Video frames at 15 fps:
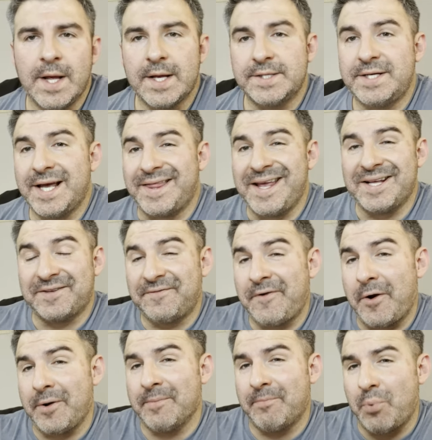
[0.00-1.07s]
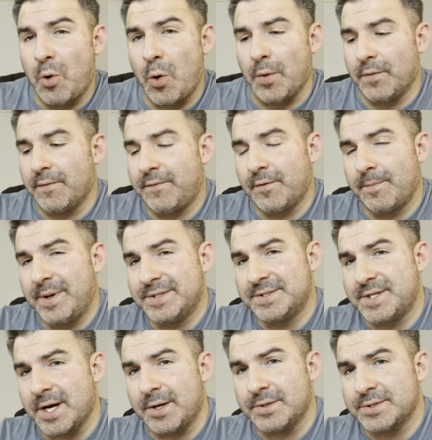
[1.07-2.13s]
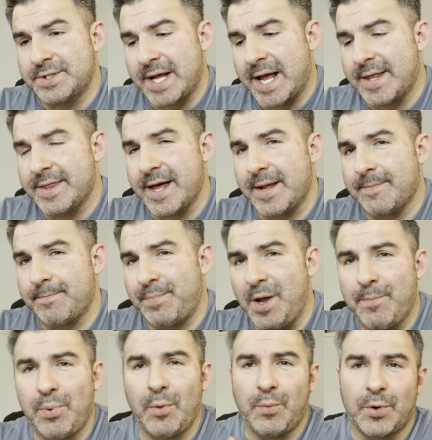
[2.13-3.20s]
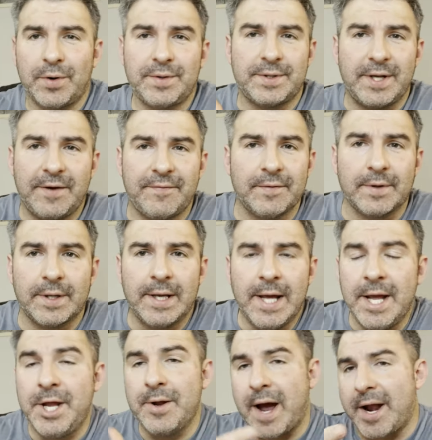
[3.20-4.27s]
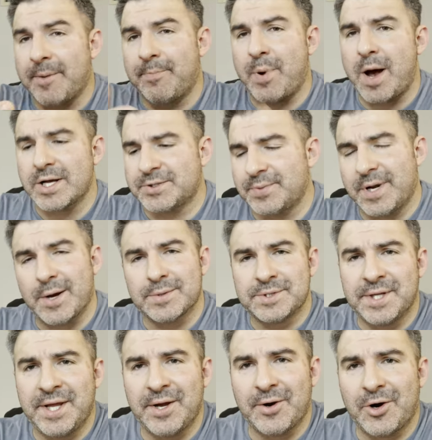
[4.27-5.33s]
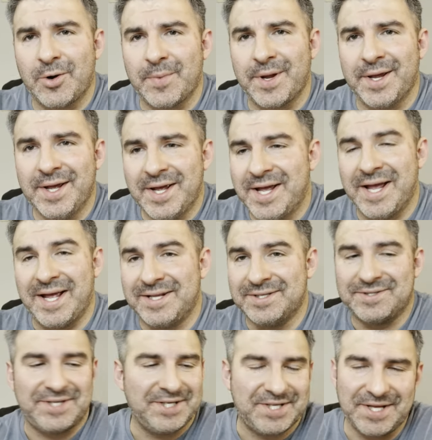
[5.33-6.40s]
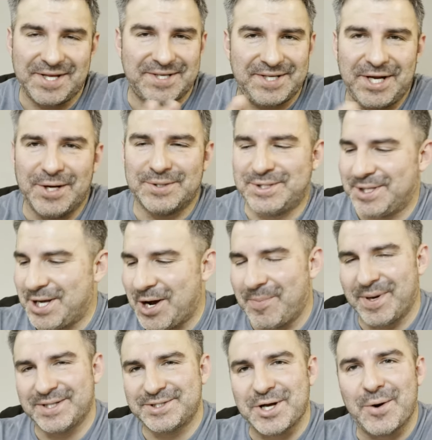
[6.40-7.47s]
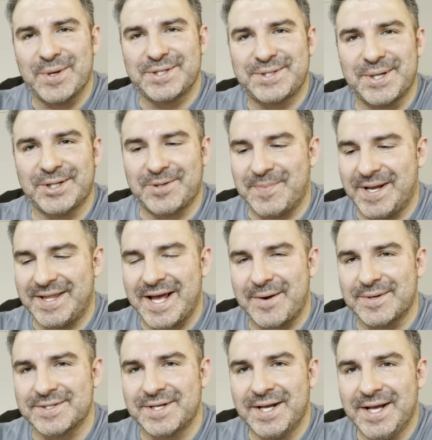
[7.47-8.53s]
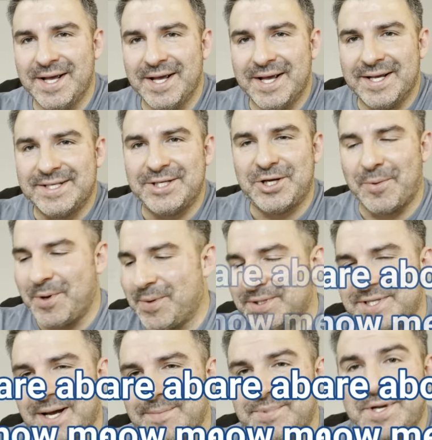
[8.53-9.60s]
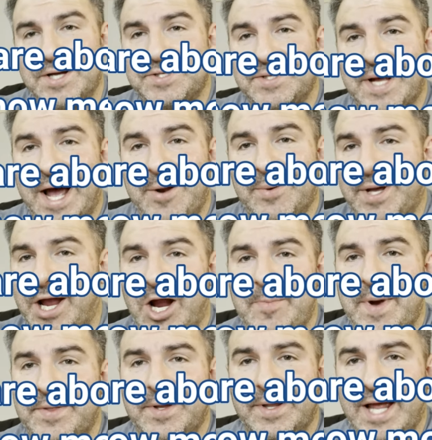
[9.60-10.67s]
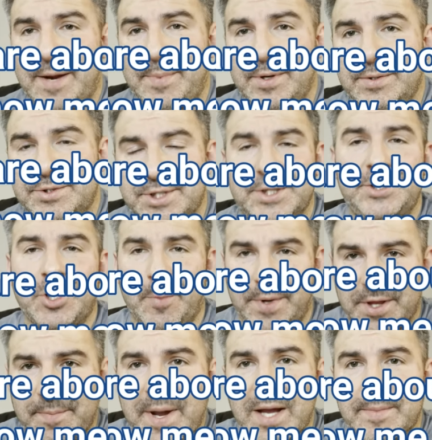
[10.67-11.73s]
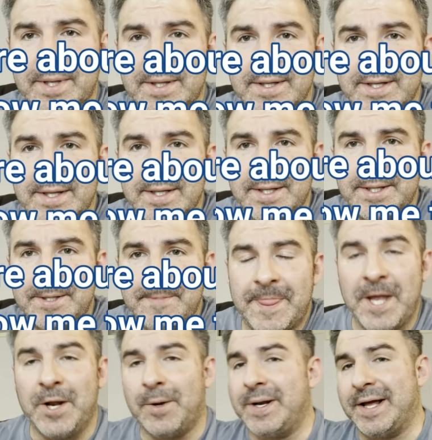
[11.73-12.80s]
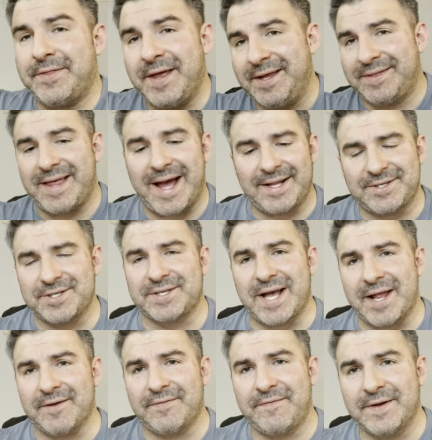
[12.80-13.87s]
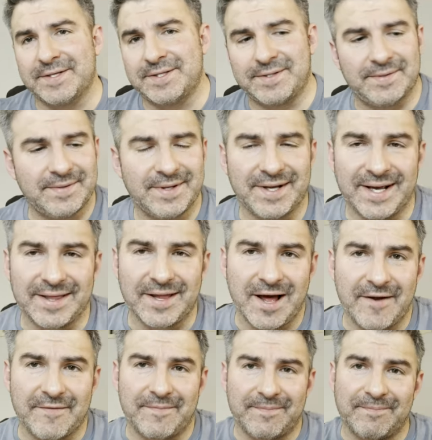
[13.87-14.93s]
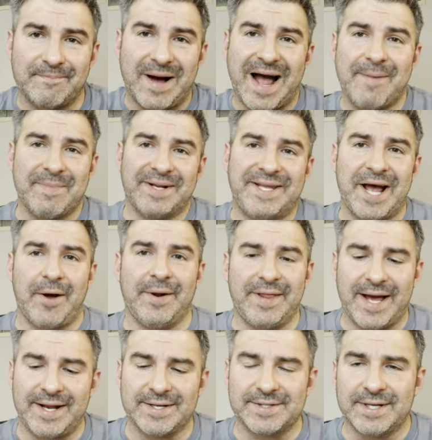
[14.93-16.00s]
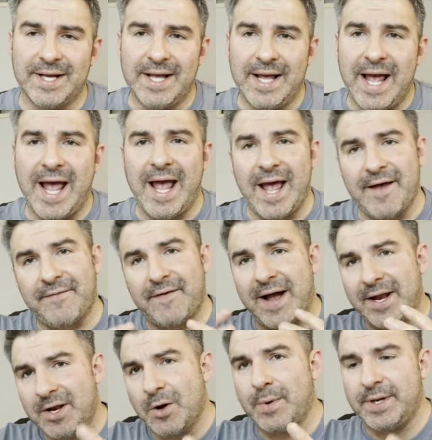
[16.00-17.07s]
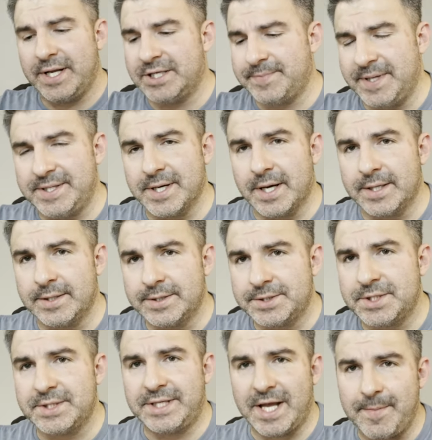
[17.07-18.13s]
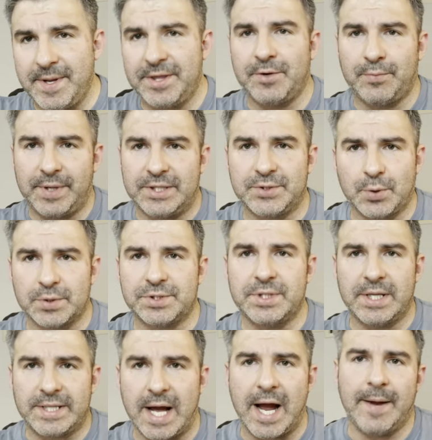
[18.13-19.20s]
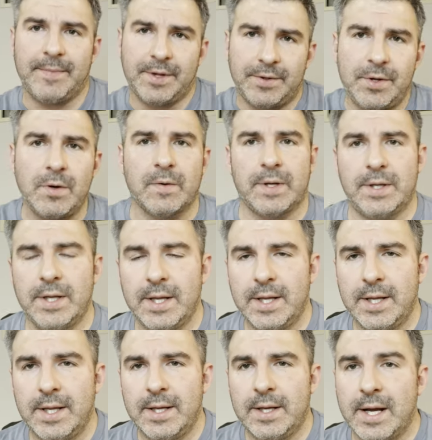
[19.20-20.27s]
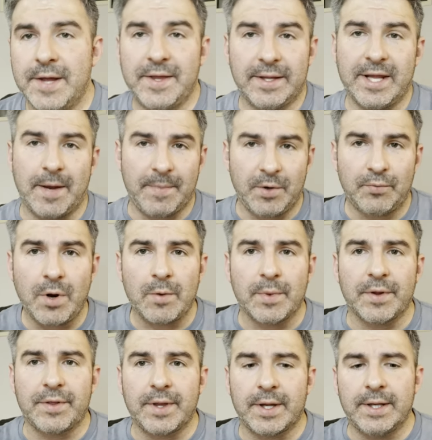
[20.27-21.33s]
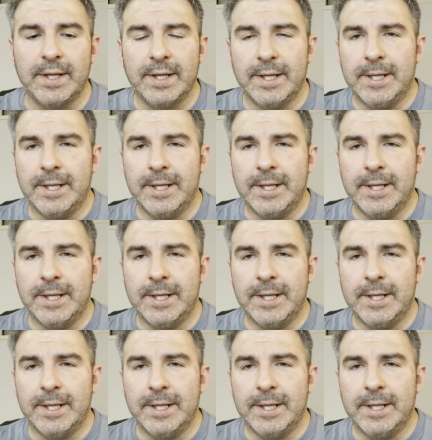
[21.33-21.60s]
You see, I think it's very important for business to understand that people work differently. You know, I had a boss when I was in the Army, and she said this years ago, but it's always stuck to me, and that was, she told me one time, Dustin, I don't care about the labor, just show me the baby. You know, and I think that just kind of fits a lot of my mentality, and that is, hey, if I know what needs to be done, just give me the resource and the time to do it, and then let me run with it.